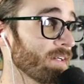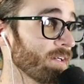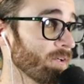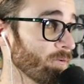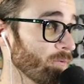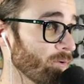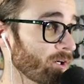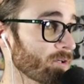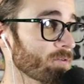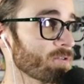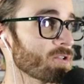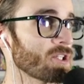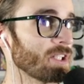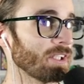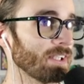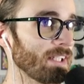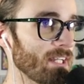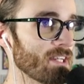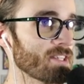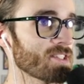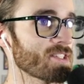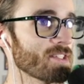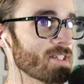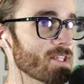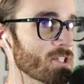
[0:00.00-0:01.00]
welcome to the
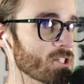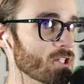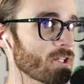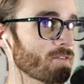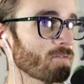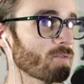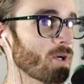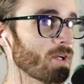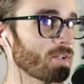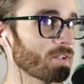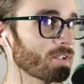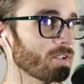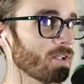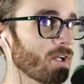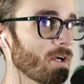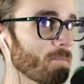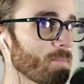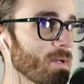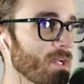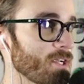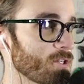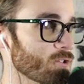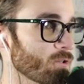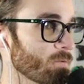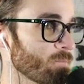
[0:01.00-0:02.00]
latest edition of Around the Clock
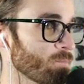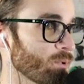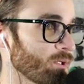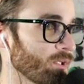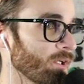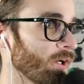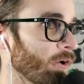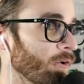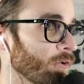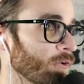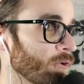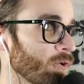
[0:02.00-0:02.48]
Patron Build.